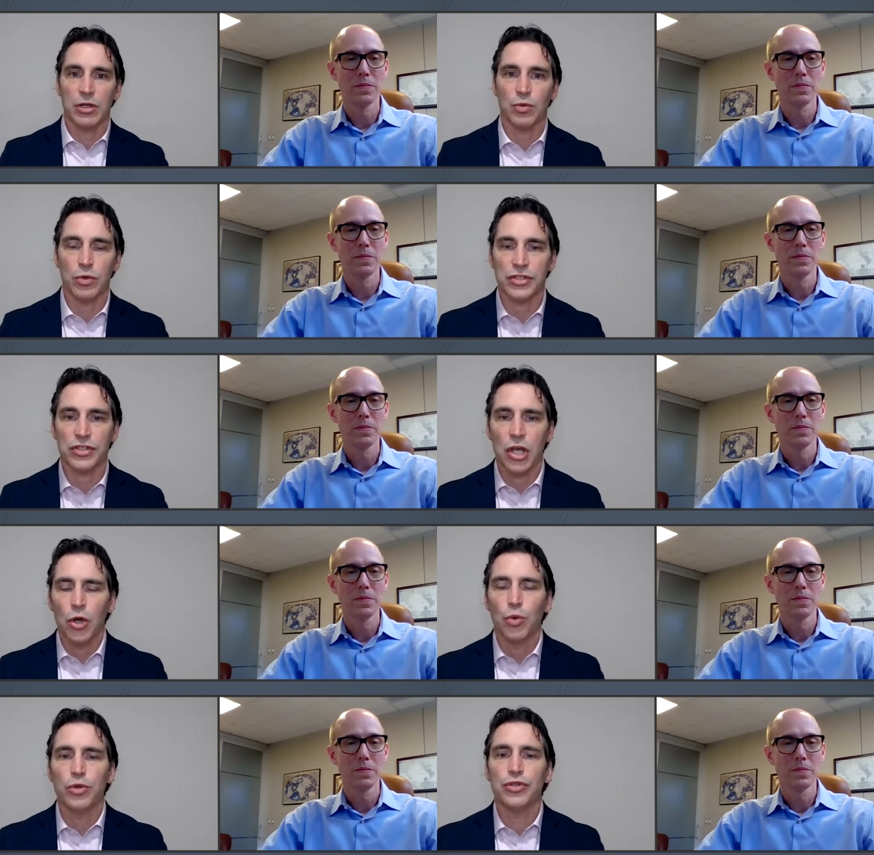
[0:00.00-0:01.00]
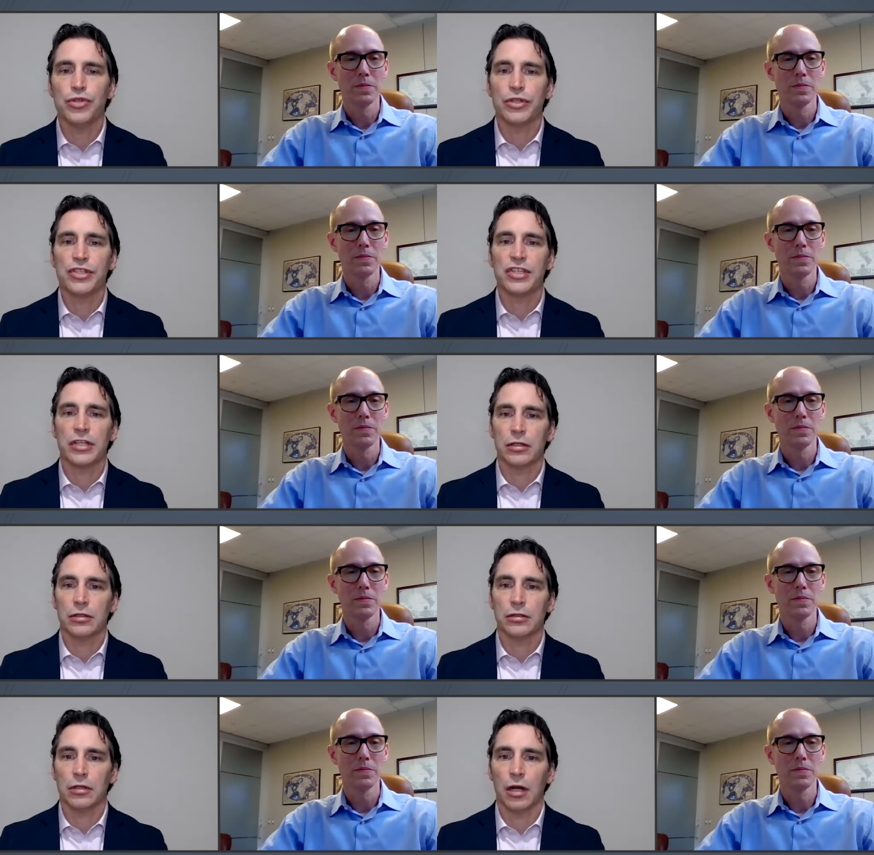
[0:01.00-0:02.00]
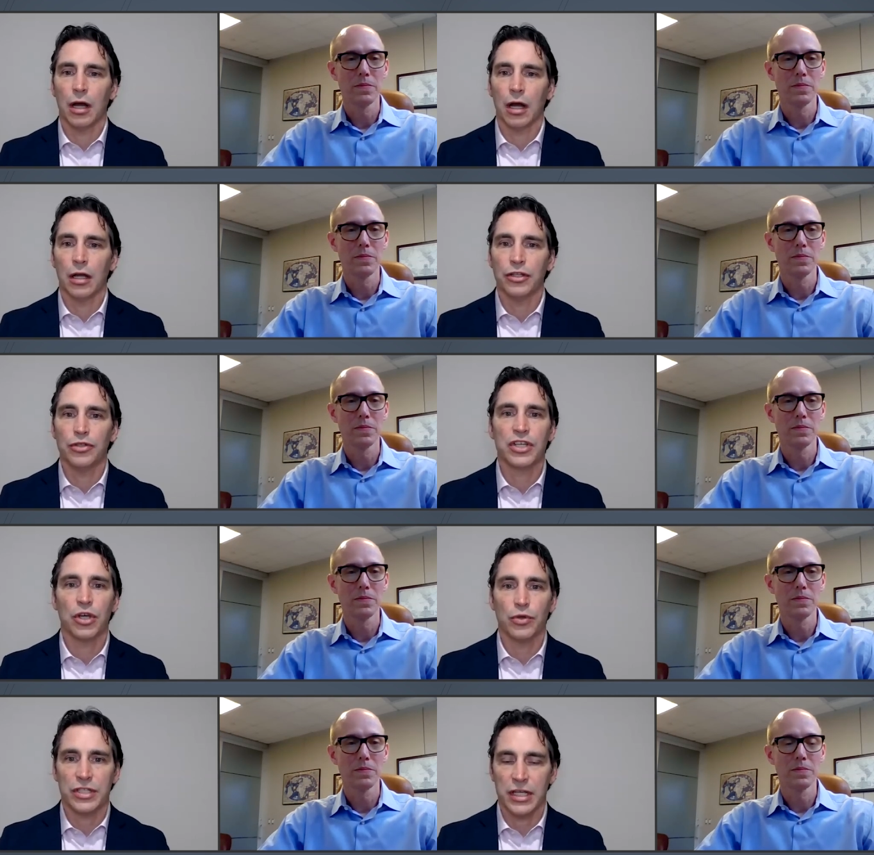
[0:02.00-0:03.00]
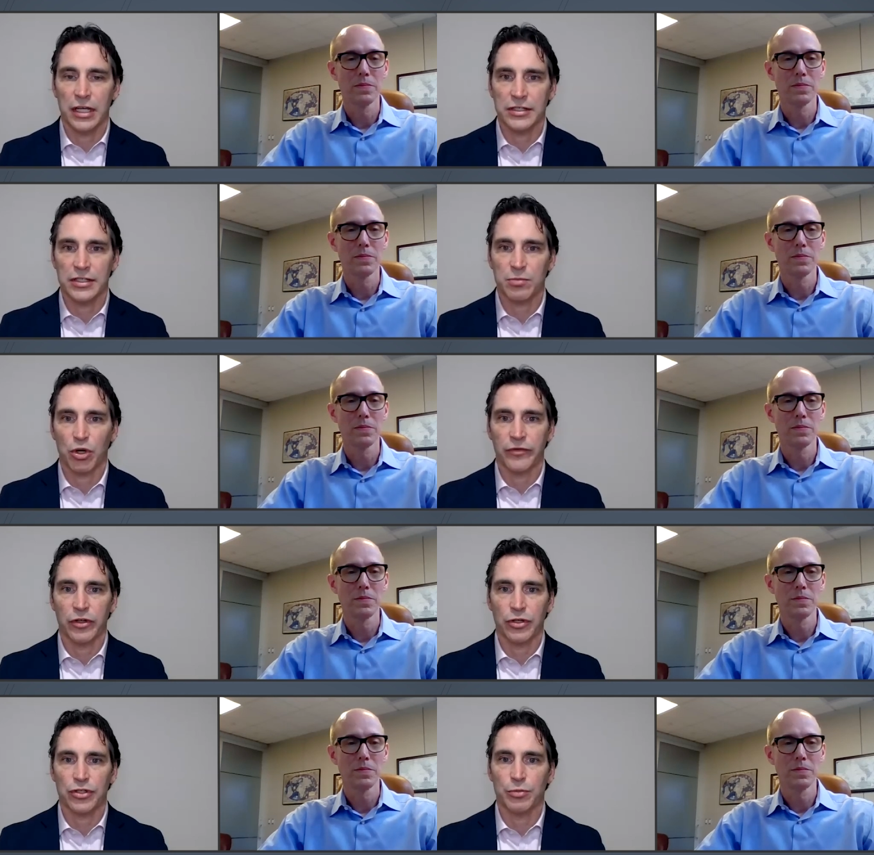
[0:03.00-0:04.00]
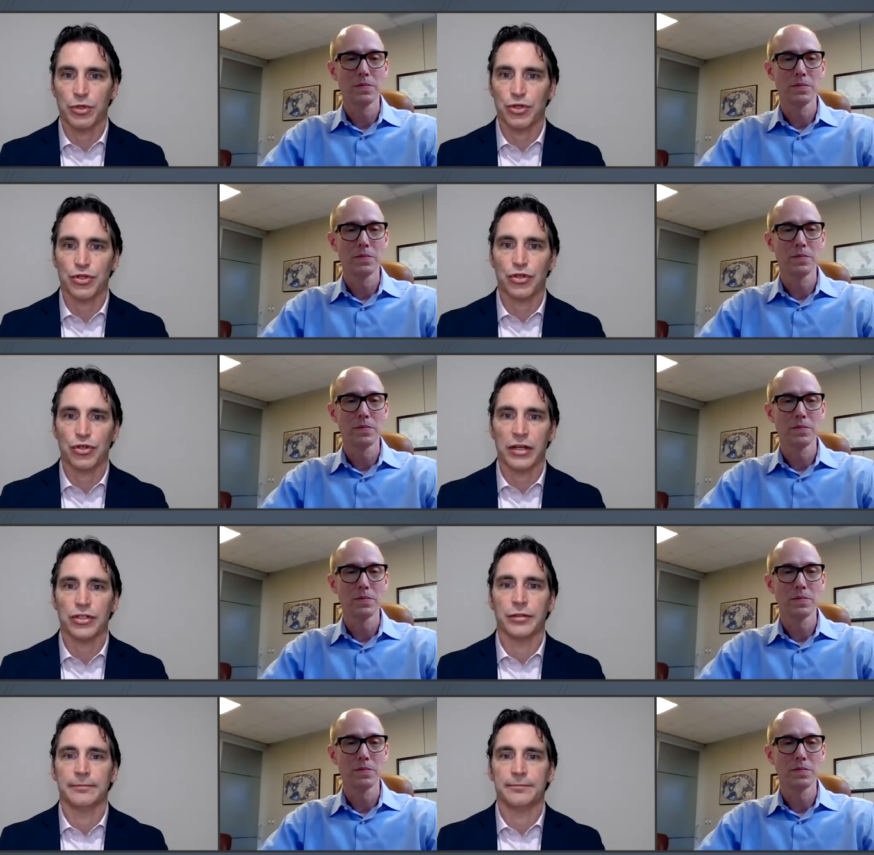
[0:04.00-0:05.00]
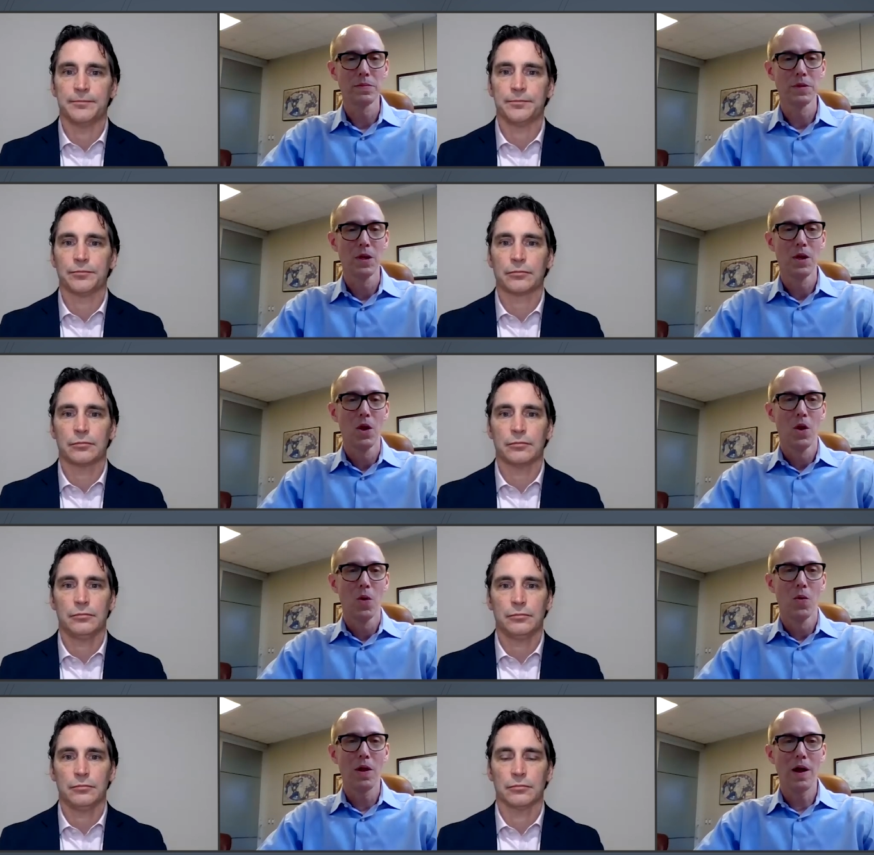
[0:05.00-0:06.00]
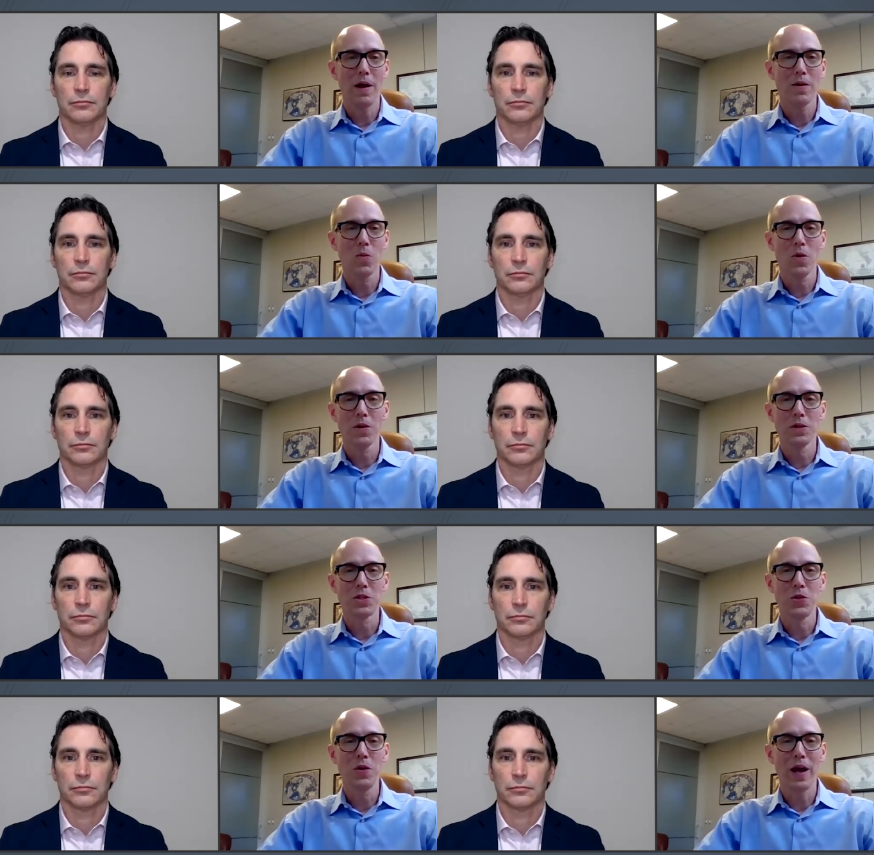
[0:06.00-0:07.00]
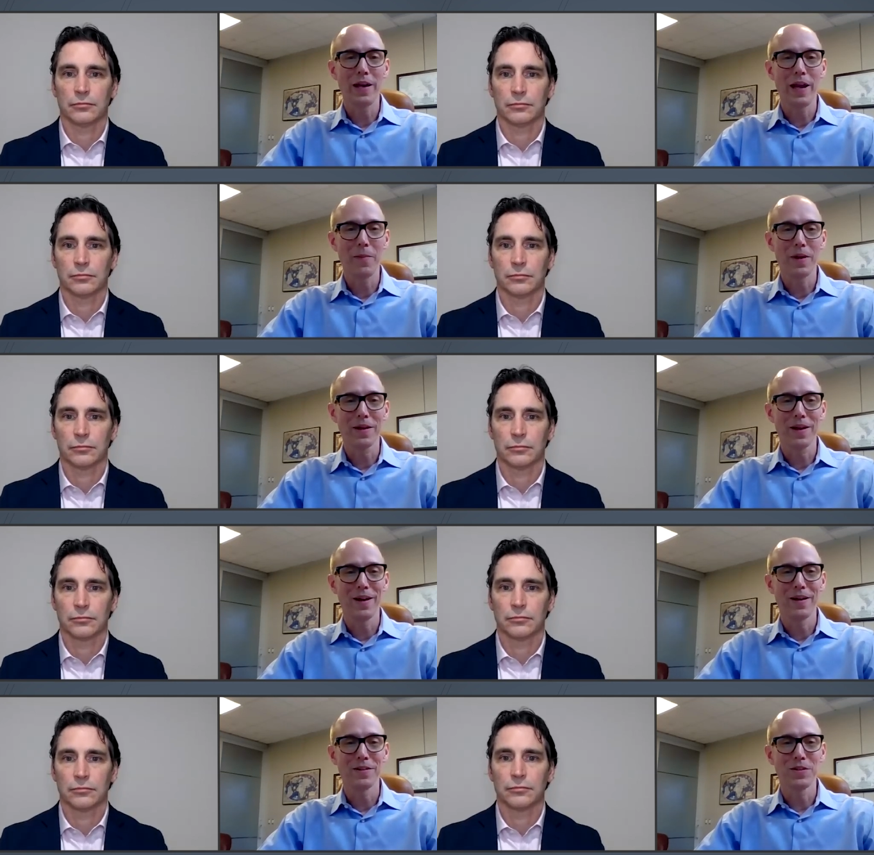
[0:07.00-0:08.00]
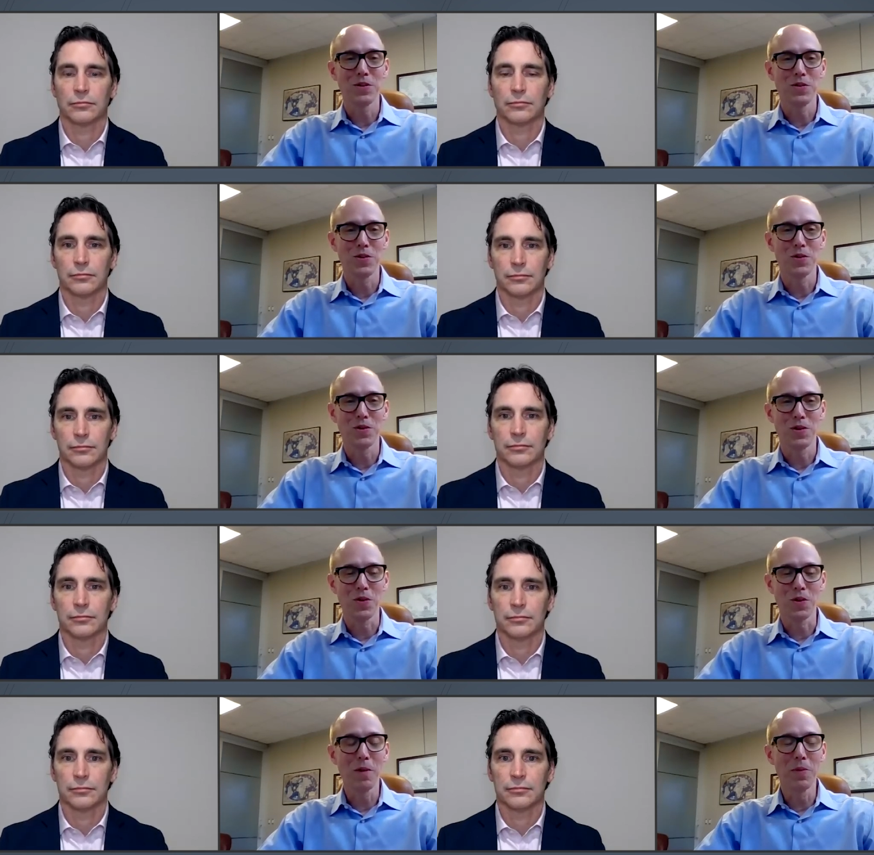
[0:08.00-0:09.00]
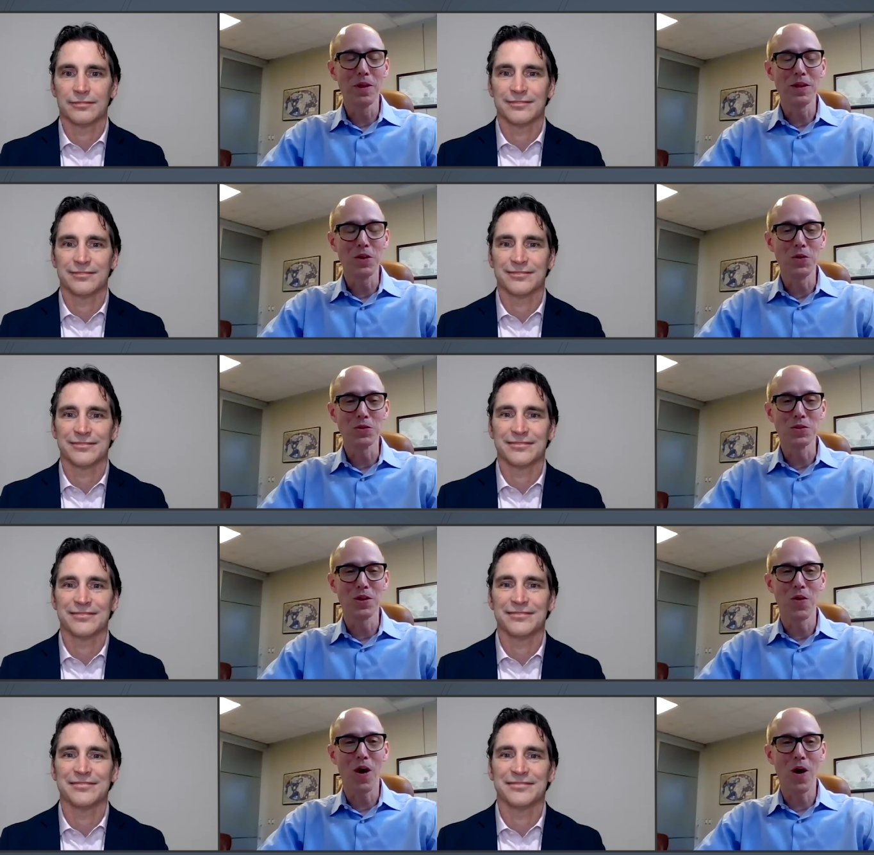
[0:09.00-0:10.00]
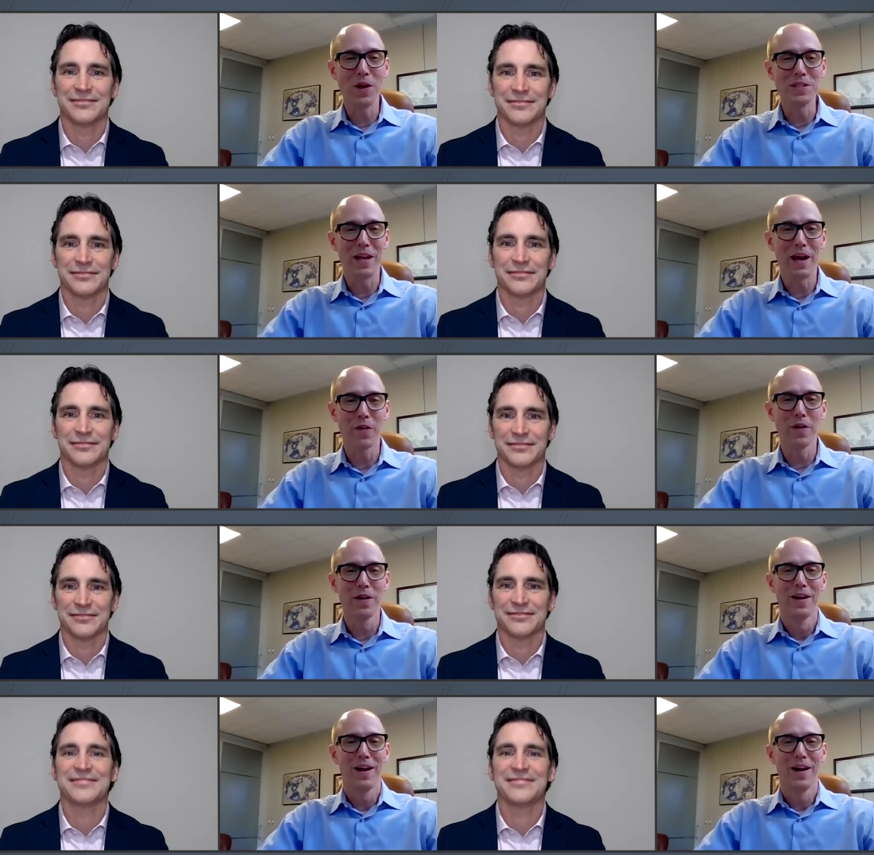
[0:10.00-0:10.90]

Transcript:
Speaker 1: in was, would you consider uh, using OTAs as part of your distribution strategy?
Speaker 2: Well, our world is too dynamic uh, to, to, you know, glibly use, you know, always and never.